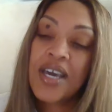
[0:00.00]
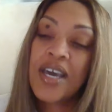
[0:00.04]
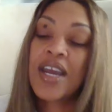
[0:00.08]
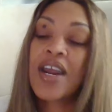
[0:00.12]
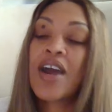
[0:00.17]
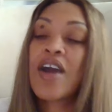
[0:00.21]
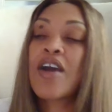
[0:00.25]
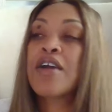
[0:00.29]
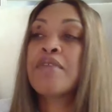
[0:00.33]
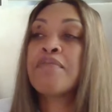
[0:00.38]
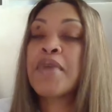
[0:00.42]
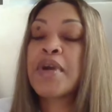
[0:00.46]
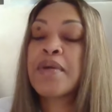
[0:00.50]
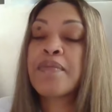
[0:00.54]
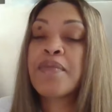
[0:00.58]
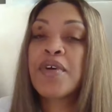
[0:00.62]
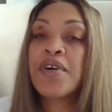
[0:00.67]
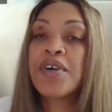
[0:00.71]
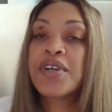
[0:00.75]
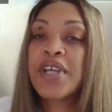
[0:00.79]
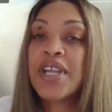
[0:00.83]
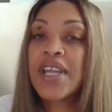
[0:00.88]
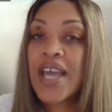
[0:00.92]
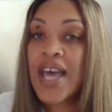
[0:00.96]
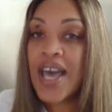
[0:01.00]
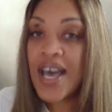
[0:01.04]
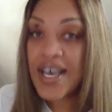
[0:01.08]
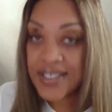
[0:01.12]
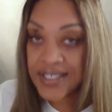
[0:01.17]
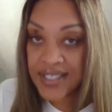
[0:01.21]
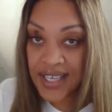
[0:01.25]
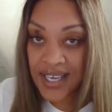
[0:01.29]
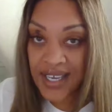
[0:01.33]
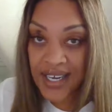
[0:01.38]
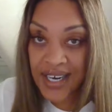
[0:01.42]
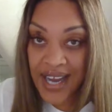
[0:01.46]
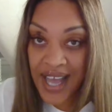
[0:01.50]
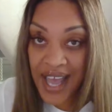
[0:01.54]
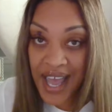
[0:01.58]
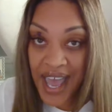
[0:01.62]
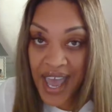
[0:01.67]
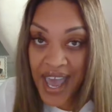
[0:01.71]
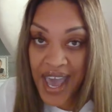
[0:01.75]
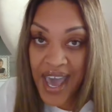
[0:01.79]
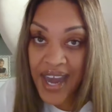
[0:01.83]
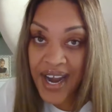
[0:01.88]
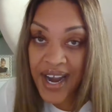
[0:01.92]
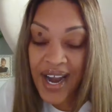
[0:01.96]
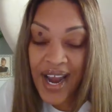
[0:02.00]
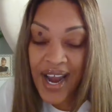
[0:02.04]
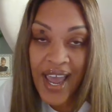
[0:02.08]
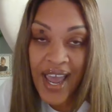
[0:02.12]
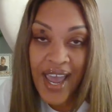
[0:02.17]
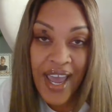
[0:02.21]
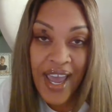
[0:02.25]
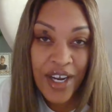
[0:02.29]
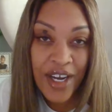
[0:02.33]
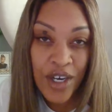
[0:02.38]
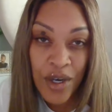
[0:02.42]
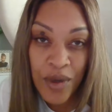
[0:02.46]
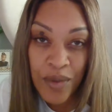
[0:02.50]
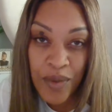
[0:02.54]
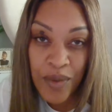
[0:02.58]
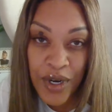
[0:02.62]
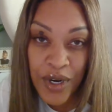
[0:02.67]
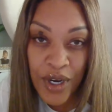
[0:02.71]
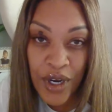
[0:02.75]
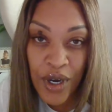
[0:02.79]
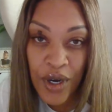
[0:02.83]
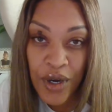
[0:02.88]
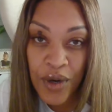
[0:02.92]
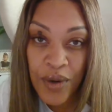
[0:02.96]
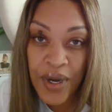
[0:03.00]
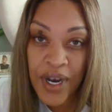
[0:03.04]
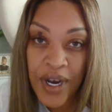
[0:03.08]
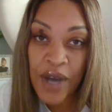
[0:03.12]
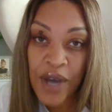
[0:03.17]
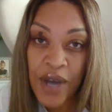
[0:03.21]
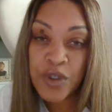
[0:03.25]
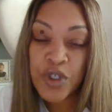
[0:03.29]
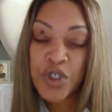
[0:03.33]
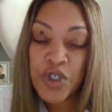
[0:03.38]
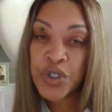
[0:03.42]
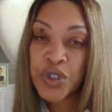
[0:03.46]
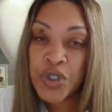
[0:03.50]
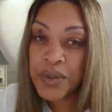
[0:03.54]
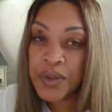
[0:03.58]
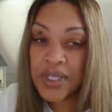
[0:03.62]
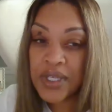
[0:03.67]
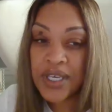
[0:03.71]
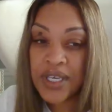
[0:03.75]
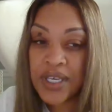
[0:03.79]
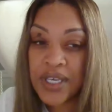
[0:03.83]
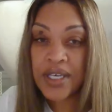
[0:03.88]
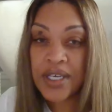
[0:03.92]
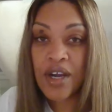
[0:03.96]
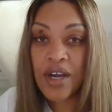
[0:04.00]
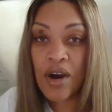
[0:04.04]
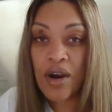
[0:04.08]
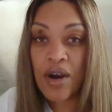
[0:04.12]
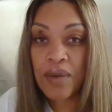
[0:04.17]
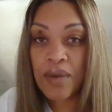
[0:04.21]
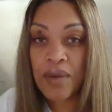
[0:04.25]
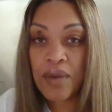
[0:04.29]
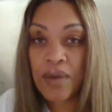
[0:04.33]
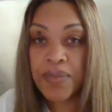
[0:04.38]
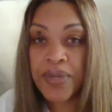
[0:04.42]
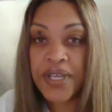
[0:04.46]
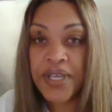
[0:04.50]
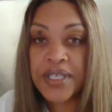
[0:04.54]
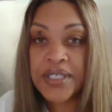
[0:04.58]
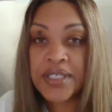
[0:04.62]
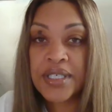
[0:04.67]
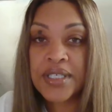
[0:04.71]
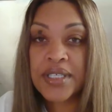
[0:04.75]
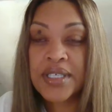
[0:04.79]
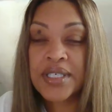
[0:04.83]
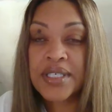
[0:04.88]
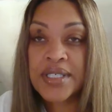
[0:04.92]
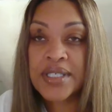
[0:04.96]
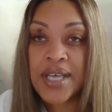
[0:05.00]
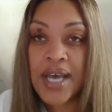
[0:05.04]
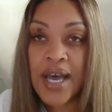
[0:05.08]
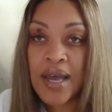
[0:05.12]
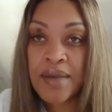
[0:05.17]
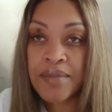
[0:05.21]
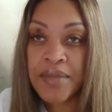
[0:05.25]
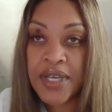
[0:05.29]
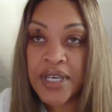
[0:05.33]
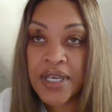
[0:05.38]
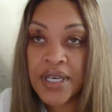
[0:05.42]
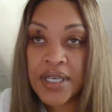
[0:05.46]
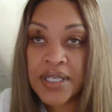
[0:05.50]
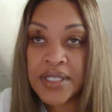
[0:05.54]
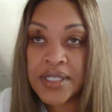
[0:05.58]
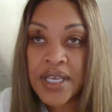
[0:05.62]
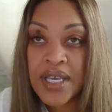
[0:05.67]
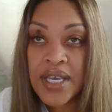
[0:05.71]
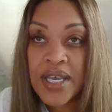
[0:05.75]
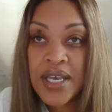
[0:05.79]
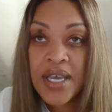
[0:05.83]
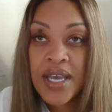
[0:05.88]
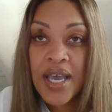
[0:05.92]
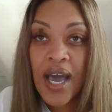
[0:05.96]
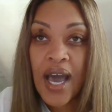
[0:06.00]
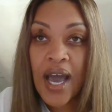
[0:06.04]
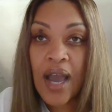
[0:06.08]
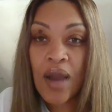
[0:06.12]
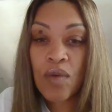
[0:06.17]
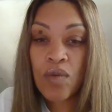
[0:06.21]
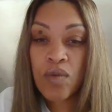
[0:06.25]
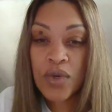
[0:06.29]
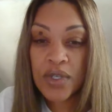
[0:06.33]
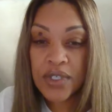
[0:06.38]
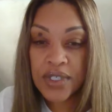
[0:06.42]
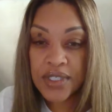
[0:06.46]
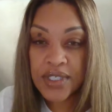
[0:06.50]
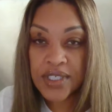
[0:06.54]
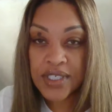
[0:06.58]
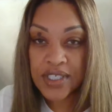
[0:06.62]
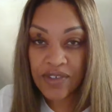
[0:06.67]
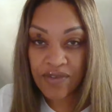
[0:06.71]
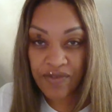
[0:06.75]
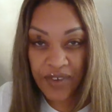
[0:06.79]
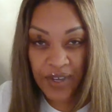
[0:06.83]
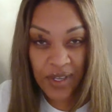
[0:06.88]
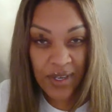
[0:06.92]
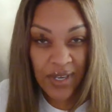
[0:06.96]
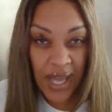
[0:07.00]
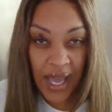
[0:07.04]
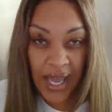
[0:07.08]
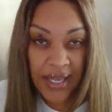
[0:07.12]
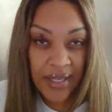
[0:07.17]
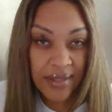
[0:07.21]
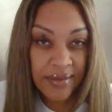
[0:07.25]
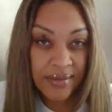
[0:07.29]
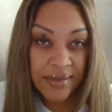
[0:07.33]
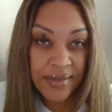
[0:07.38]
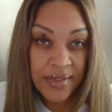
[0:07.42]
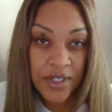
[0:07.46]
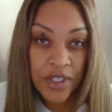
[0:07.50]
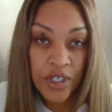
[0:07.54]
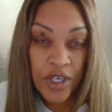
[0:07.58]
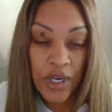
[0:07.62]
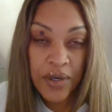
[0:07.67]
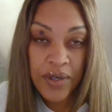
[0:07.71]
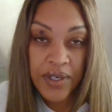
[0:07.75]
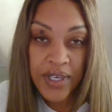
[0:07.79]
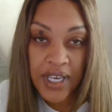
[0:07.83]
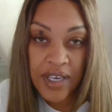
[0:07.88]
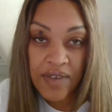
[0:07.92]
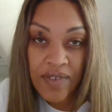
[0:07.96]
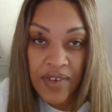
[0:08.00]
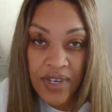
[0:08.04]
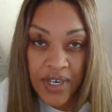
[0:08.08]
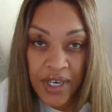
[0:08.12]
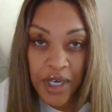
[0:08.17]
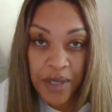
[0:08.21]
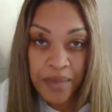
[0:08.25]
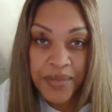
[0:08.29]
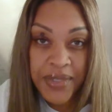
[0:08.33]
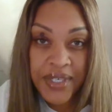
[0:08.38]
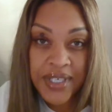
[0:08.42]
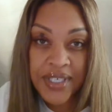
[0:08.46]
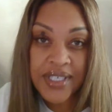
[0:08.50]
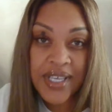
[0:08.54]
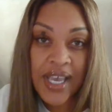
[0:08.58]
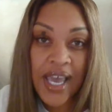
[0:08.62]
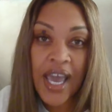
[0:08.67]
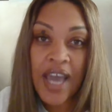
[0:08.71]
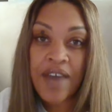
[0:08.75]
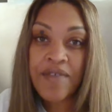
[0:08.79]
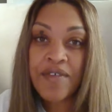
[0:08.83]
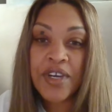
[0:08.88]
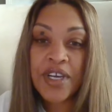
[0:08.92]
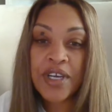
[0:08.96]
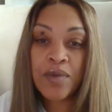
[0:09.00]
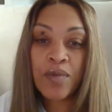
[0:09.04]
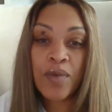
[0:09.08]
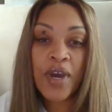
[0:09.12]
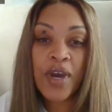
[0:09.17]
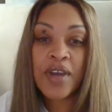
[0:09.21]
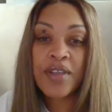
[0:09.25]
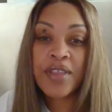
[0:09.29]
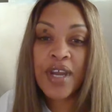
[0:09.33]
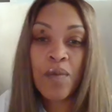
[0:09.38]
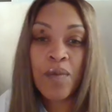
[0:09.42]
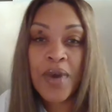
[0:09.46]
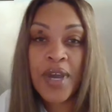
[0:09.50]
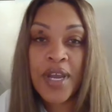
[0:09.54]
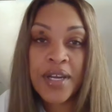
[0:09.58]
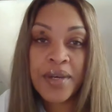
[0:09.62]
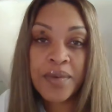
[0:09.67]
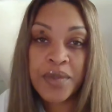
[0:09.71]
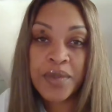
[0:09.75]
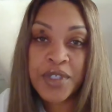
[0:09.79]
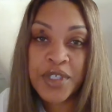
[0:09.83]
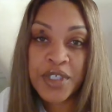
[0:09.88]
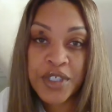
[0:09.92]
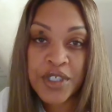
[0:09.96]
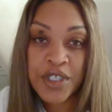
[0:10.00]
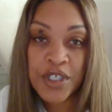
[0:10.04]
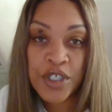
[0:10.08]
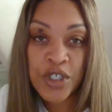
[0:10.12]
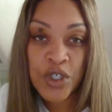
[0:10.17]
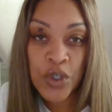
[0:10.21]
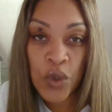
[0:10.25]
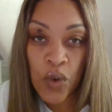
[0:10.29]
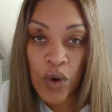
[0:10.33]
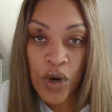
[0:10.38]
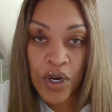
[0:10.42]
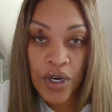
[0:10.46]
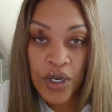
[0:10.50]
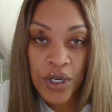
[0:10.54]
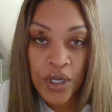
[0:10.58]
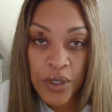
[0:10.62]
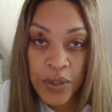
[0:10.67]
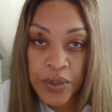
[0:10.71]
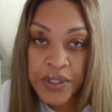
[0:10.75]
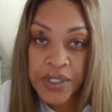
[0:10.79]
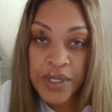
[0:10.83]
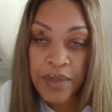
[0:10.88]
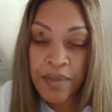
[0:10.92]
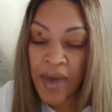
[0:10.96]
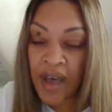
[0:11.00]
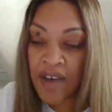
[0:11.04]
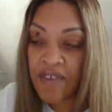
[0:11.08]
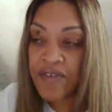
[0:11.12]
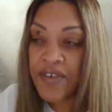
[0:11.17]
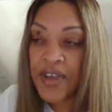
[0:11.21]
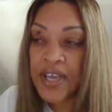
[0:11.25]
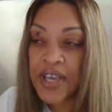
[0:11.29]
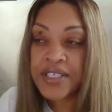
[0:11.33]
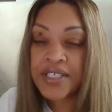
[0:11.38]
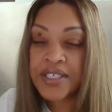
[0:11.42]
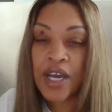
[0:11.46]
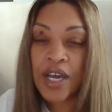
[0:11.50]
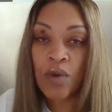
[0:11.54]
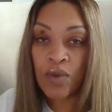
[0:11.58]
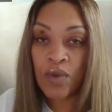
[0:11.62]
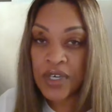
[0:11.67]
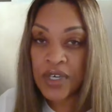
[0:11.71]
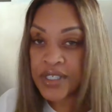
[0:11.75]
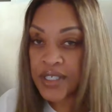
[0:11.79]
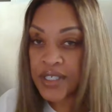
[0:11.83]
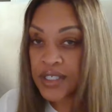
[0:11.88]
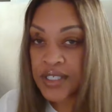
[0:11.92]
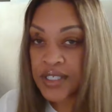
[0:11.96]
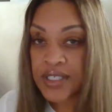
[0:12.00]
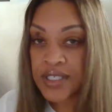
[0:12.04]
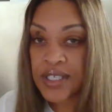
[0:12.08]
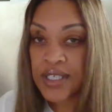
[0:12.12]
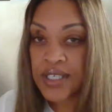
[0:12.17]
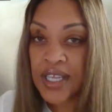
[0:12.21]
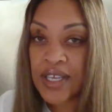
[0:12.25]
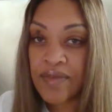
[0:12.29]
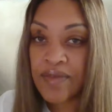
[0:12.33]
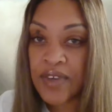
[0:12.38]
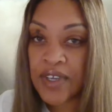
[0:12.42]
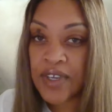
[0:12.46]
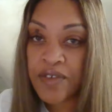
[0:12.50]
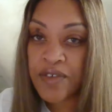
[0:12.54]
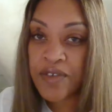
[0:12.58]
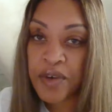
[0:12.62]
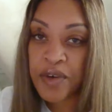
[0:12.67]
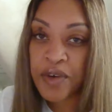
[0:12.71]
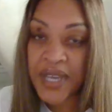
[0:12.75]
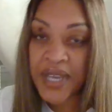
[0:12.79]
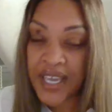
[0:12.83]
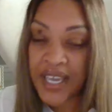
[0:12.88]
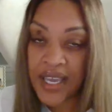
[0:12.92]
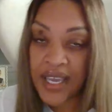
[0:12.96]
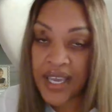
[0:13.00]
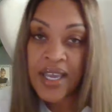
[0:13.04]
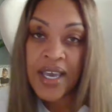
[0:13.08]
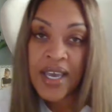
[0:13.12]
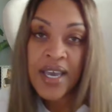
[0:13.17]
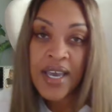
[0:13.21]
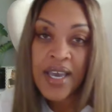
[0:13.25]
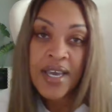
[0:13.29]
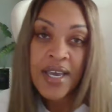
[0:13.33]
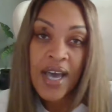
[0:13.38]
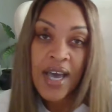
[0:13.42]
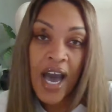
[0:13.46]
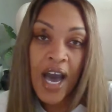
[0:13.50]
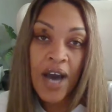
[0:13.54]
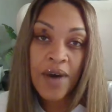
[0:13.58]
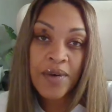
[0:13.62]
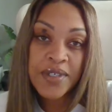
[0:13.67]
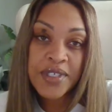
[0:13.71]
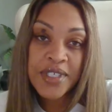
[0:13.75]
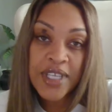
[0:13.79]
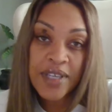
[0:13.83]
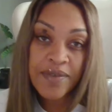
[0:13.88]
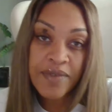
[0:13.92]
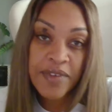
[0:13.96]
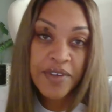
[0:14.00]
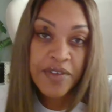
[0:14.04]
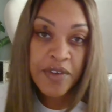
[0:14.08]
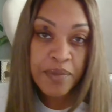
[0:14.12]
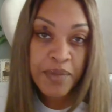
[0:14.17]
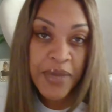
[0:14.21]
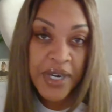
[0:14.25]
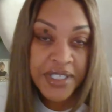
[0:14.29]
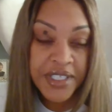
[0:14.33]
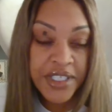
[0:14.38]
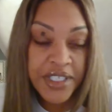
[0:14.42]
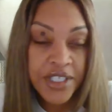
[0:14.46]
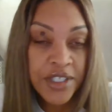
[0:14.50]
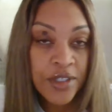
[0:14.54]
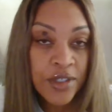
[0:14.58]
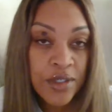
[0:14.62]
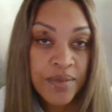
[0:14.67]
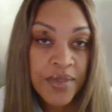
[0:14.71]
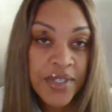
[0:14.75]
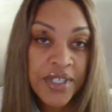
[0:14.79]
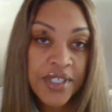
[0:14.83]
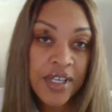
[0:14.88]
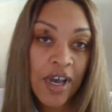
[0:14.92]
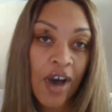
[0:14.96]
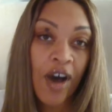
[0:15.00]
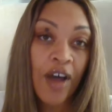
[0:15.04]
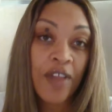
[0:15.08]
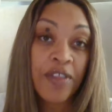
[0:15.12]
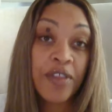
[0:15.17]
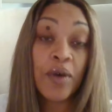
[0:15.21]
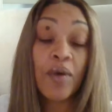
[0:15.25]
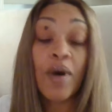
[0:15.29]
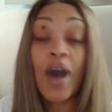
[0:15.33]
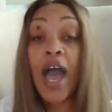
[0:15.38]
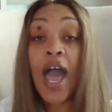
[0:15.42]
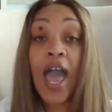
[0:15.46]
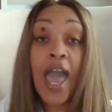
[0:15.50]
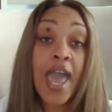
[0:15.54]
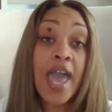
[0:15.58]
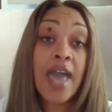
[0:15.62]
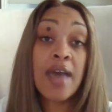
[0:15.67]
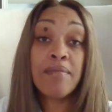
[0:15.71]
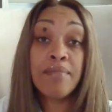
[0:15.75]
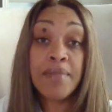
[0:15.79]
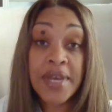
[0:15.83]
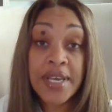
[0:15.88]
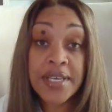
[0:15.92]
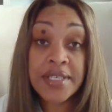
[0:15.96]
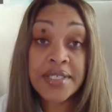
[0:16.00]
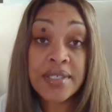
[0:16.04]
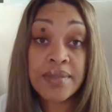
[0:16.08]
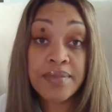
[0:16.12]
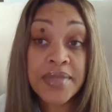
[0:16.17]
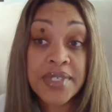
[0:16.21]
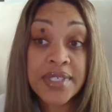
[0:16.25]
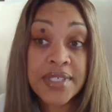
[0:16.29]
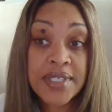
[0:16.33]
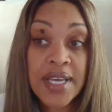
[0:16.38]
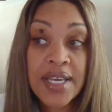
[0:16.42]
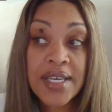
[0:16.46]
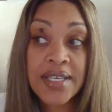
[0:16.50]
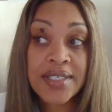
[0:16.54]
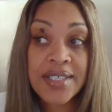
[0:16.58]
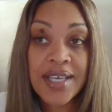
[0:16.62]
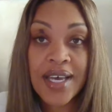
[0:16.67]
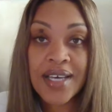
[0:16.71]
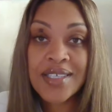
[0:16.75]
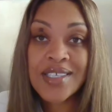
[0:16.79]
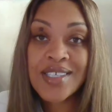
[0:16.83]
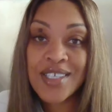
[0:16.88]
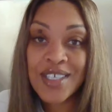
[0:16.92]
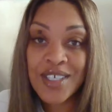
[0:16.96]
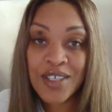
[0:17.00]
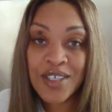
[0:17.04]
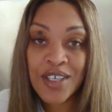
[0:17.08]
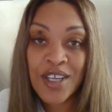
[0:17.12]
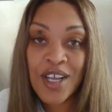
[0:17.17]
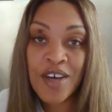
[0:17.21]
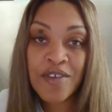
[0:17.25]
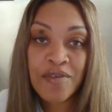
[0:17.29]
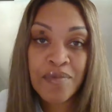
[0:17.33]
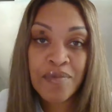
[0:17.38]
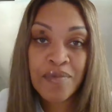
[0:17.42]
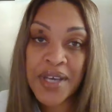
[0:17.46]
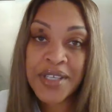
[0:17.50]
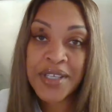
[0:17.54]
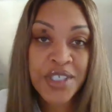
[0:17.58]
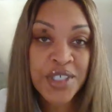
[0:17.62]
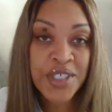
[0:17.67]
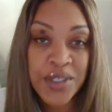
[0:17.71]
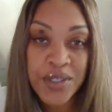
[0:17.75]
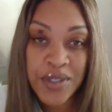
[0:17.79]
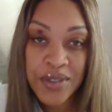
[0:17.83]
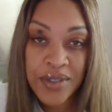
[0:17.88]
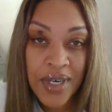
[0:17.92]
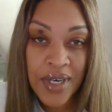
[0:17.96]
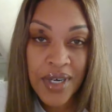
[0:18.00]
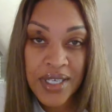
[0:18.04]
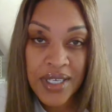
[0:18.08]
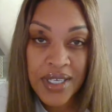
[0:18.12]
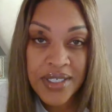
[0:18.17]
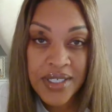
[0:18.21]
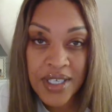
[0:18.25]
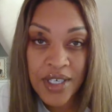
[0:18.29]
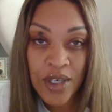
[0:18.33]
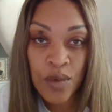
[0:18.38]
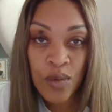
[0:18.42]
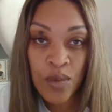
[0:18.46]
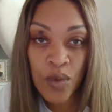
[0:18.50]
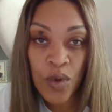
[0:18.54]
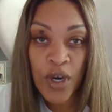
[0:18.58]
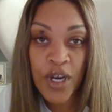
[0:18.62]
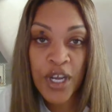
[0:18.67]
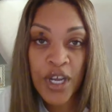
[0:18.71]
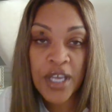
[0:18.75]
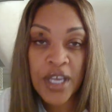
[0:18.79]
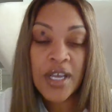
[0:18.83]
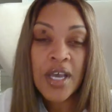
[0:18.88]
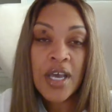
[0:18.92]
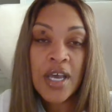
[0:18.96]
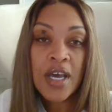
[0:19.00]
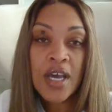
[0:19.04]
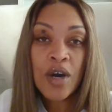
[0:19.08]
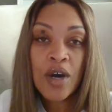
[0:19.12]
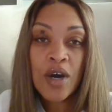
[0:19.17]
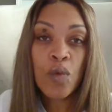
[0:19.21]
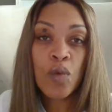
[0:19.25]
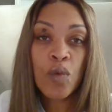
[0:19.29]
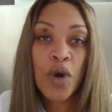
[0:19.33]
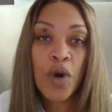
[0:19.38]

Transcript: And I remember on the last day that I had, and I had nowhere to go, and I was truly in a dark place at this time because I really just felt like, you know, giving up. Because everywhere that I went, it was just a door closed in my face, and I wasn't just living for me. I was living for my children because although I had made some mistakes, I still love my children and I still yeah. And what,